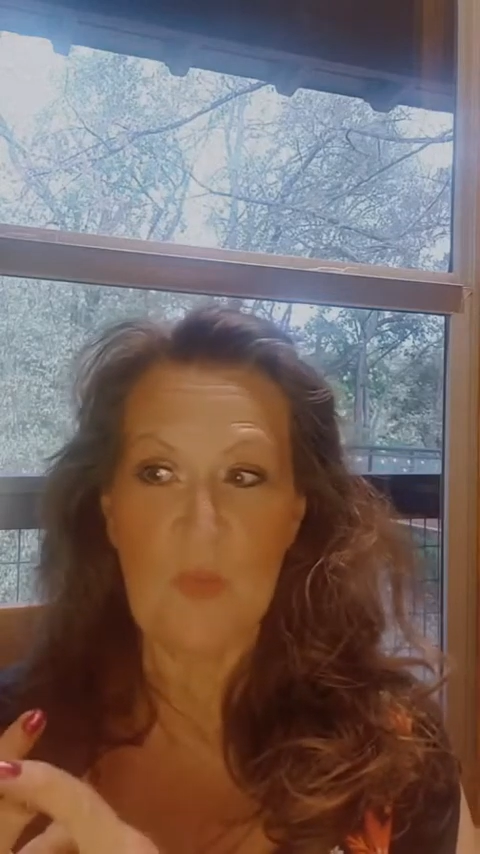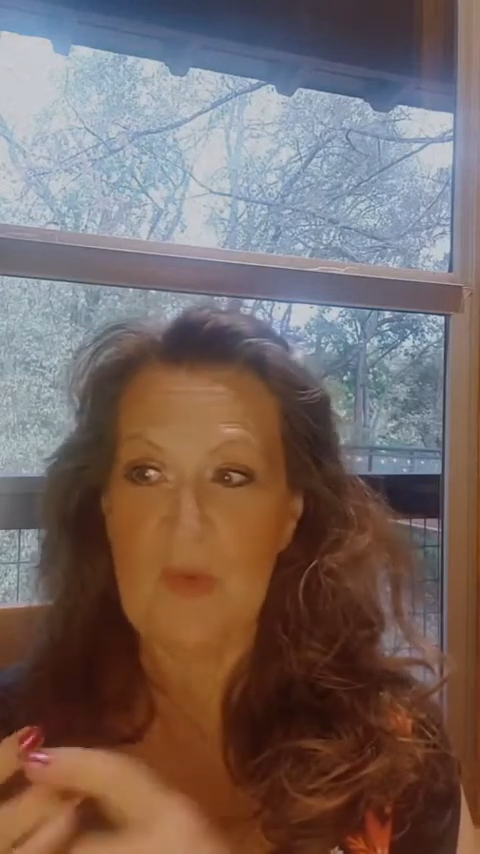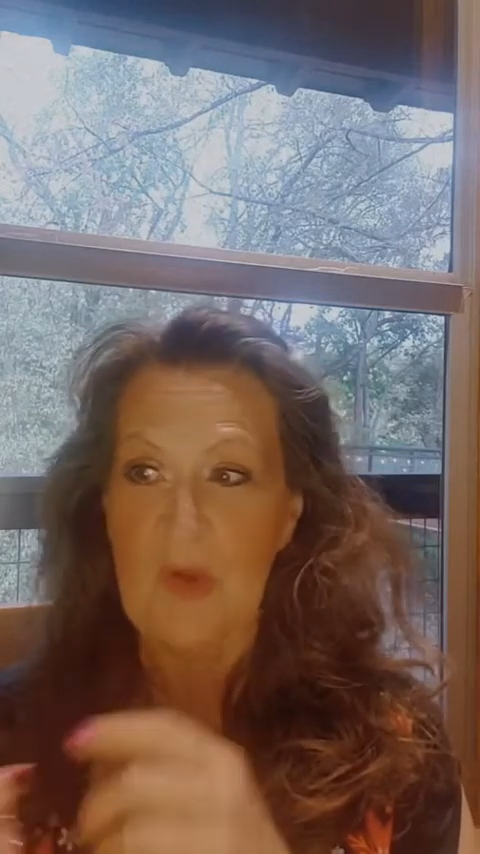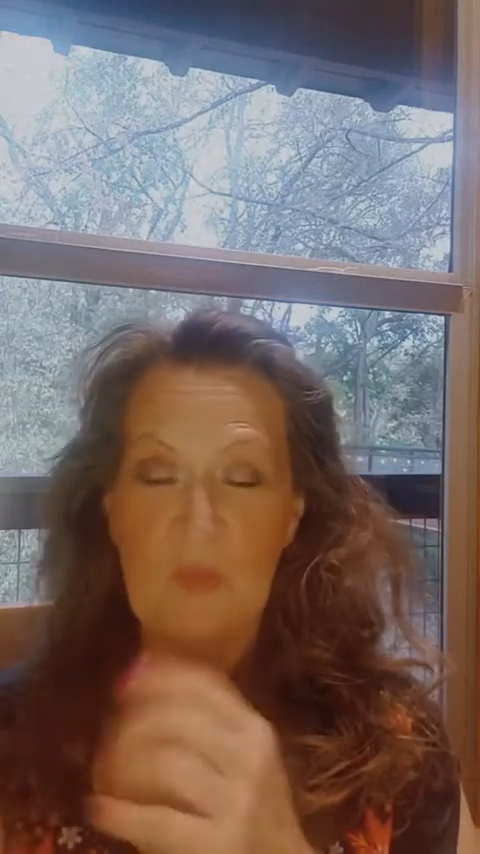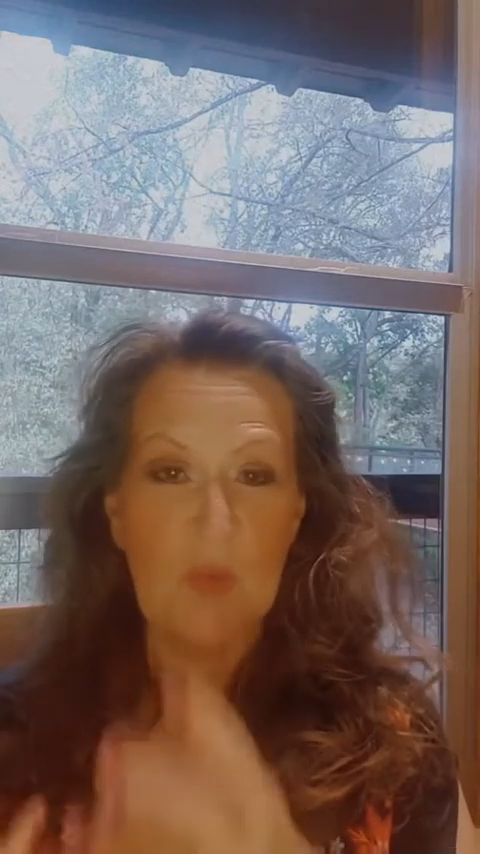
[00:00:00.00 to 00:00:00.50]

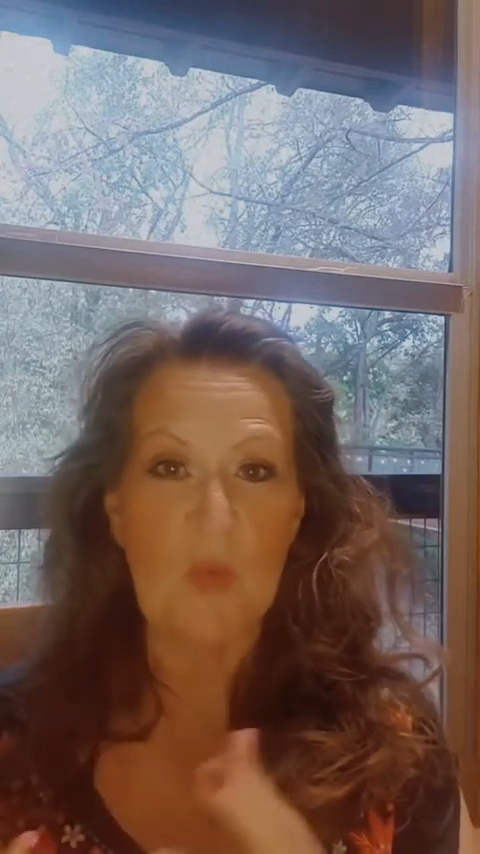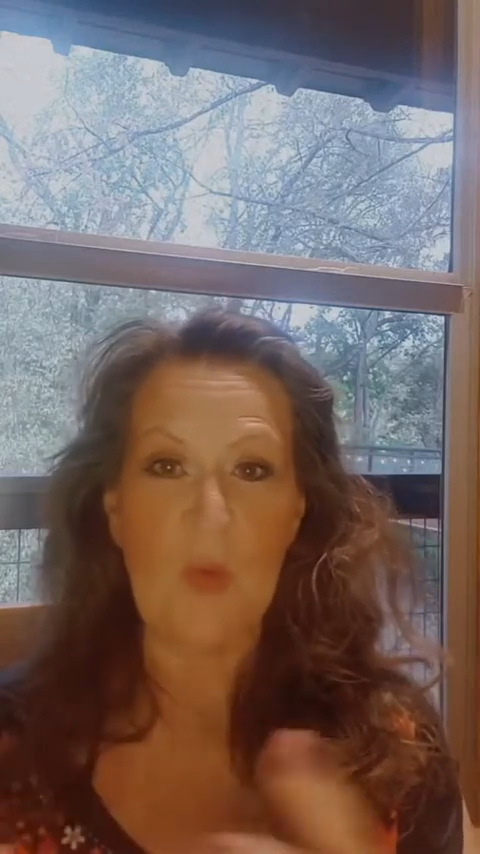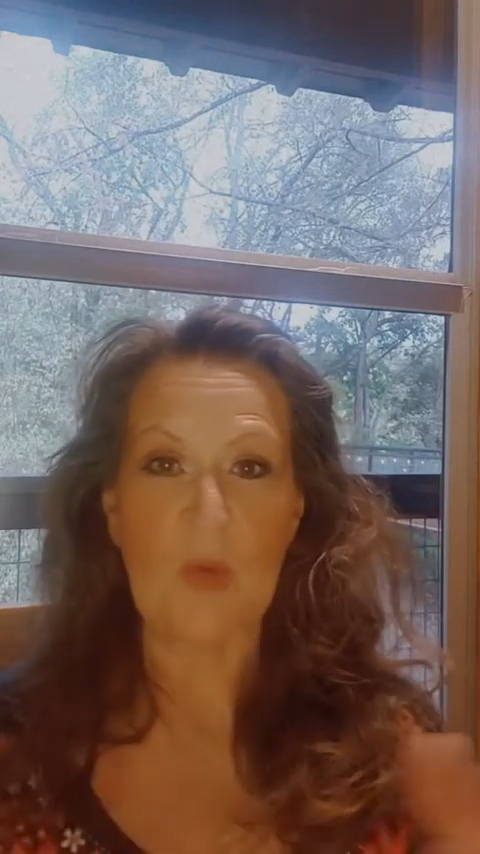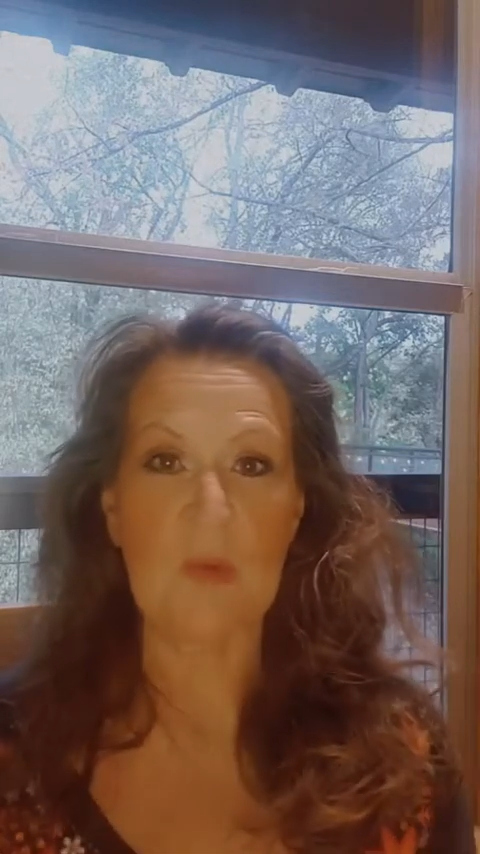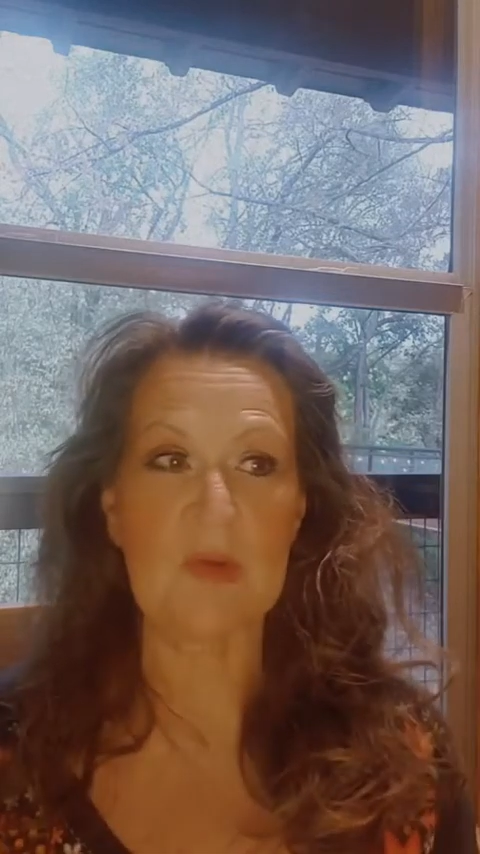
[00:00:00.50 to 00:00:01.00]
you know, who, what,
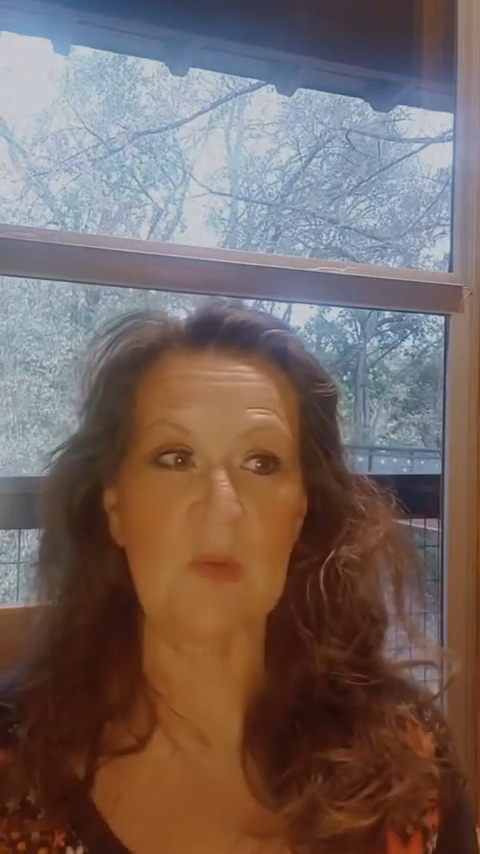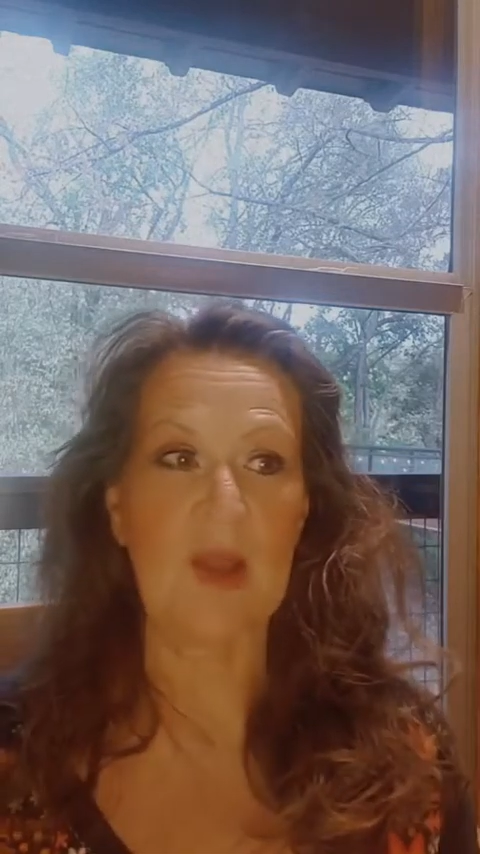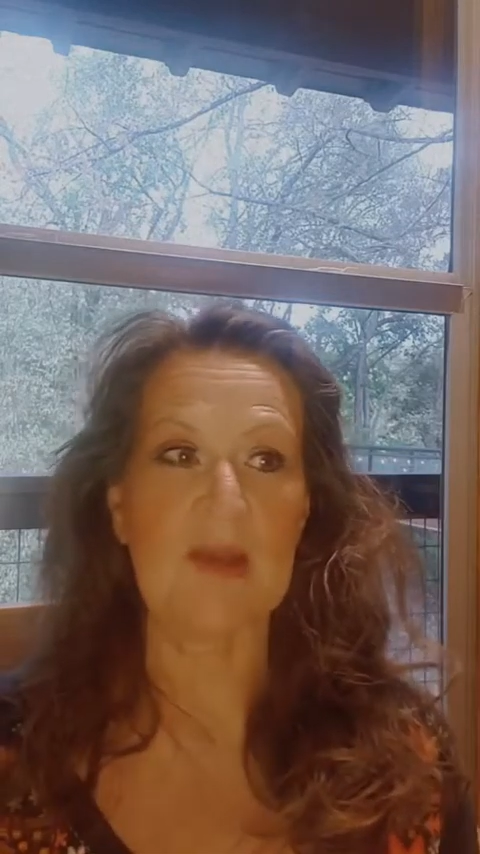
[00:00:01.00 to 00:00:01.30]
where, when, why,